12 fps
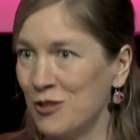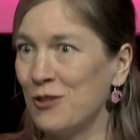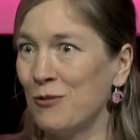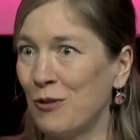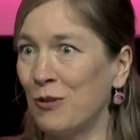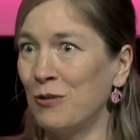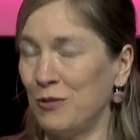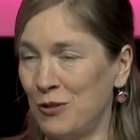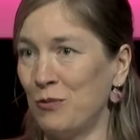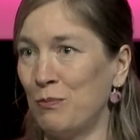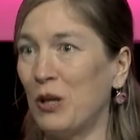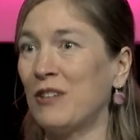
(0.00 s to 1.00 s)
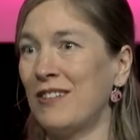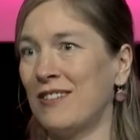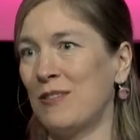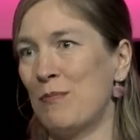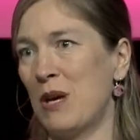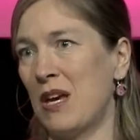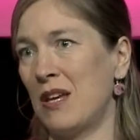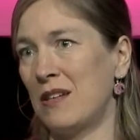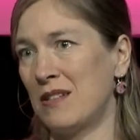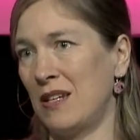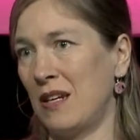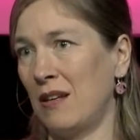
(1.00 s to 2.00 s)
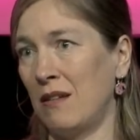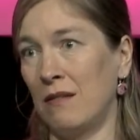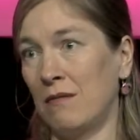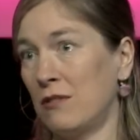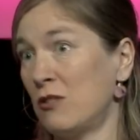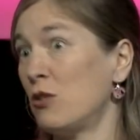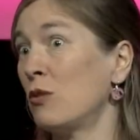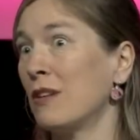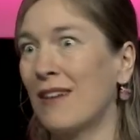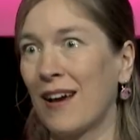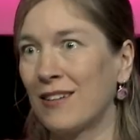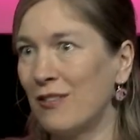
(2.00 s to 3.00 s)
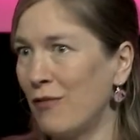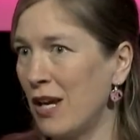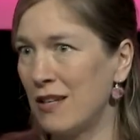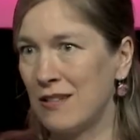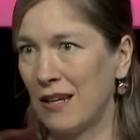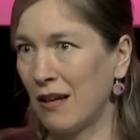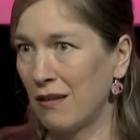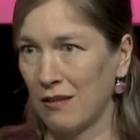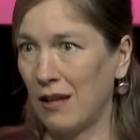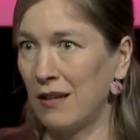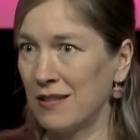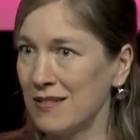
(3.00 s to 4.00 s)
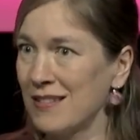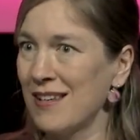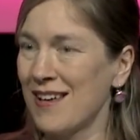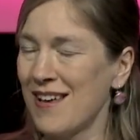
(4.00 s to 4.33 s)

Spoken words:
you participate in student activating things